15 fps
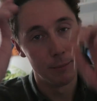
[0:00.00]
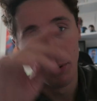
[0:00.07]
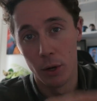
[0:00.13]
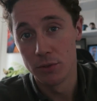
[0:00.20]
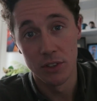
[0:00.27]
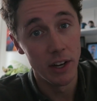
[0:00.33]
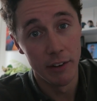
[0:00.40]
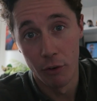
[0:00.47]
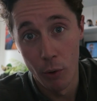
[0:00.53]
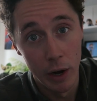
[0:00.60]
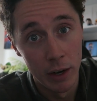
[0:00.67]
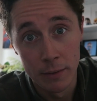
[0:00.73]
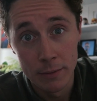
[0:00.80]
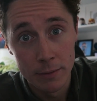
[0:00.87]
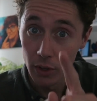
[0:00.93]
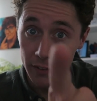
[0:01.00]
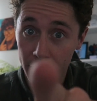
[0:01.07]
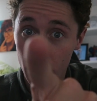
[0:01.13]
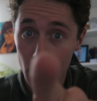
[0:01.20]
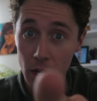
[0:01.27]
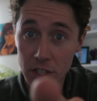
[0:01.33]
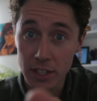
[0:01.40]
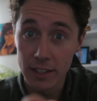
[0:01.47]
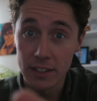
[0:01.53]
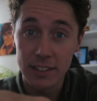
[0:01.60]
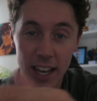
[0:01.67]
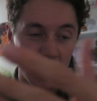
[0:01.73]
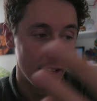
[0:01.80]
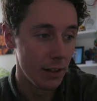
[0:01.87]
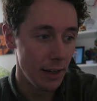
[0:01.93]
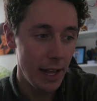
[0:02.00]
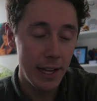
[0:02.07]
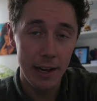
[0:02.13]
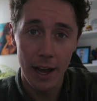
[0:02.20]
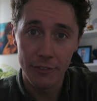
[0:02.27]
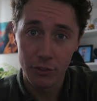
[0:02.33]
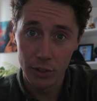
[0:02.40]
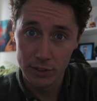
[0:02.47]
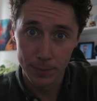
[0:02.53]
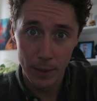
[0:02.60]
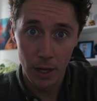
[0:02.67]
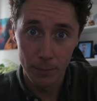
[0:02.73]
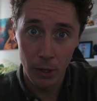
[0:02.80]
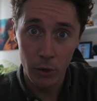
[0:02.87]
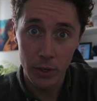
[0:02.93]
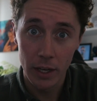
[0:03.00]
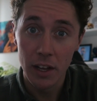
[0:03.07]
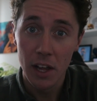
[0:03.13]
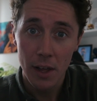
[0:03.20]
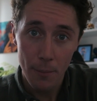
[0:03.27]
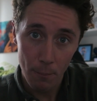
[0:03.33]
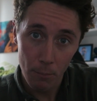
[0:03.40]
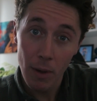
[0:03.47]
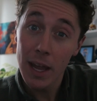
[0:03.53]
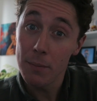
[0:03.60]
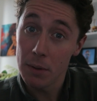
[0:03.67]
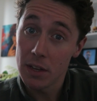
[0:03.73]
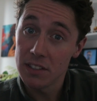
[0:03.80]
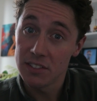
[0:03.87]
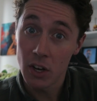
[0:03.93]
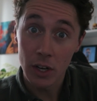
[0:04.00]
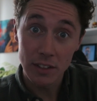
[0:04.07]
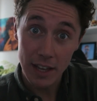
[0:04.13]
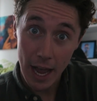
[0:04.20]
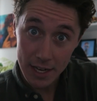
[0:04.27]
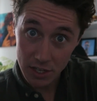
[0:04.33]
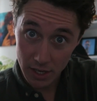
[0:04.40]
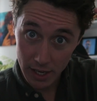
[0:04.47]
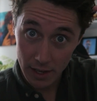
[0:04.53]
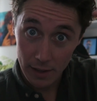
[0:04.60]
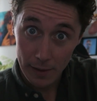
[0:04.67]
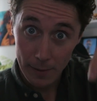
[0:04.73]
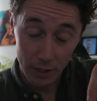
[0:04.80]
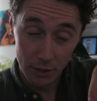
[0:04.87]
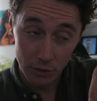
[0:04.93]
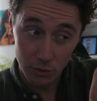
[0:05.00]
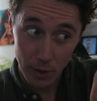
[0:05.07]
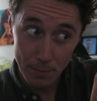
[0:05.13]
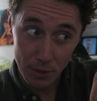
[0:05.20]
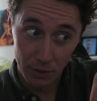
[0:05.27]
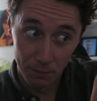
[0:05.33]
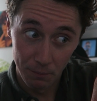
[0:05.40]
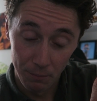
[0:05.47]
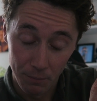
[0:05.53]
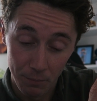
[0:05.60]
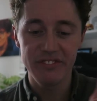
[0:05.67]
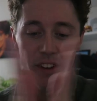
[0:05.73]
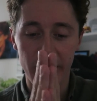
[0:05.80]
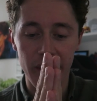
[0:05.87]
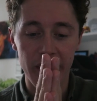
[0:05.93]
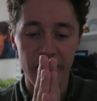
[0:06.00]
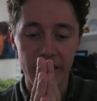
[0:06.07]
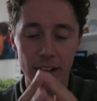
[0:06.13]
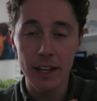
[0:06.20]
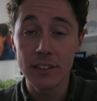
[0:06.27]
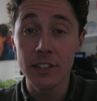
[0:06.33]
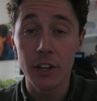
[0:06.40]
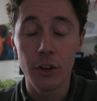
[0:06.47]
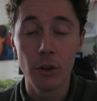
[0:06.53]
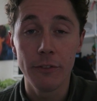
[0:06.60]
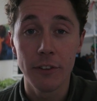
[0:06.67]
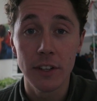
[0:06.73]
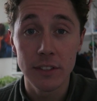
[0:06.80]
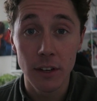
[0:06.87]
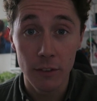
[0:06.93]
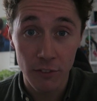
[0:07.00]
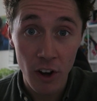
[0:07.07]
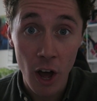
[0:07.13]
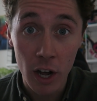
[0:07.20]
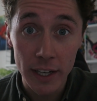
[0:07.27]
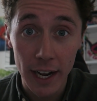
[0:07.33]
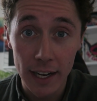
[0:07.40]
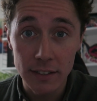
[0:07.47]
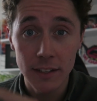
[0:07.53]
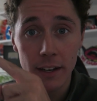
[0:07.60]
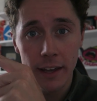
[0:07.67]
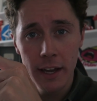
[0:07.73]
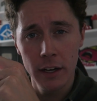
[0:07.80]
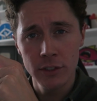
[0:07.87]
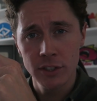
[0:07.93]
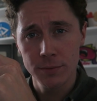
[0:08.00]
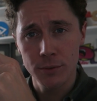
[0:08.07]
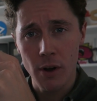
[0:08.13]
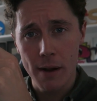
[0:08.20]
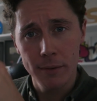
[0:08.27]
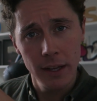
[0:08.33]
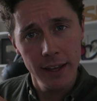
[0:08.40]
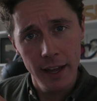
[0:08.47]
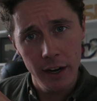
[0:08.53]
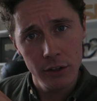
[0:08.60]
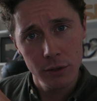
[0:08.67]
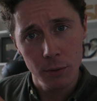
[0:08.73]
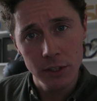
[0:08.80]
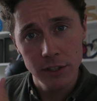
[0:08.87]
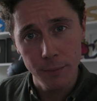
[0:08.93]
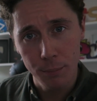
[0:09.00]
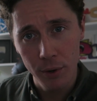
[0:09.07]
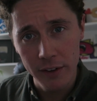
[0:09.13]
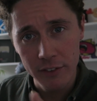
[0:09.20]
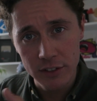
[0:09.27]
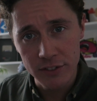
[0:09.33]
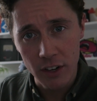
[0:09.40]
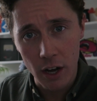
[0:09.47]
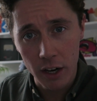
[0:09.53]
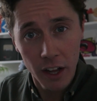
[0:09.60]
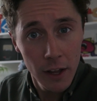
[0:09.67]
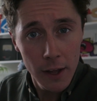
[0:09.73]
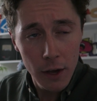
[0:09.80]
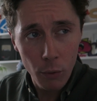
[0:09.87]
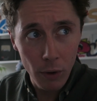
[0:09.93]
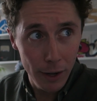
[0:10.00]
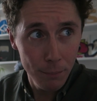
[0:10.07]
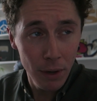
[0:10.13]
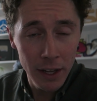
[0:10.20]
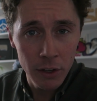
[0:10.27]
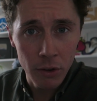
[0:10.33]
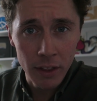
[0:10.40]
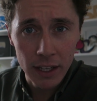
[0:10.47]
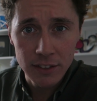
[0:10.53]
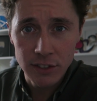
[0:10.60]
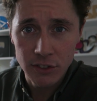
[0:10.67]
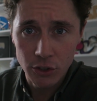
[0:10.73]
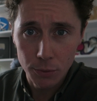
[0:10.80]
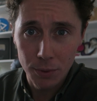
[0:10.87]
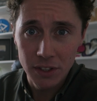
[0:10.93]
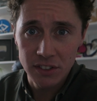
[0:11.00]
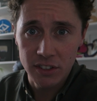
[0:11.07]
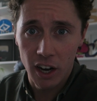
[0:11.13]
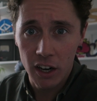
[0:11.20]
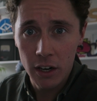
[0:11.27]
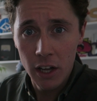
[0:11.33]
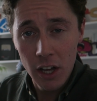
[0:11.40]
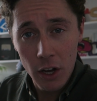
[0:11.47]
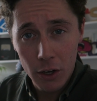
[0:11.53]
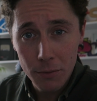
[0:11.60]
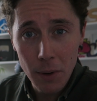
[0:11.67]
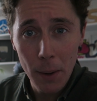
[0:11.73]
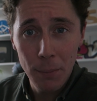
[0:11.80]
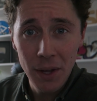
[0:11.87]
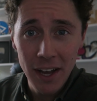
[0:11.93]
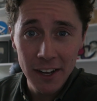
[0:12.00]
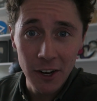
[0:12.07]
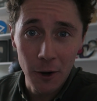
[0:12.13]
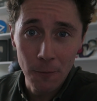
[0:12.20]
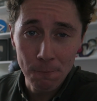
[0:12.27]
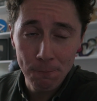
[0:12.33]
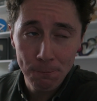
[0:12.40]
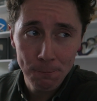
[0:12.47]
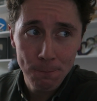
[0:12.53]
post it everywhere. So if you're watching this kind of late after it's been uploaded, maybe the song is actually in the description. That's gonna do it for this little vlog, guys. Click here to subscribe, click here to watch the previous vlog where I play you that stupid song on my piano.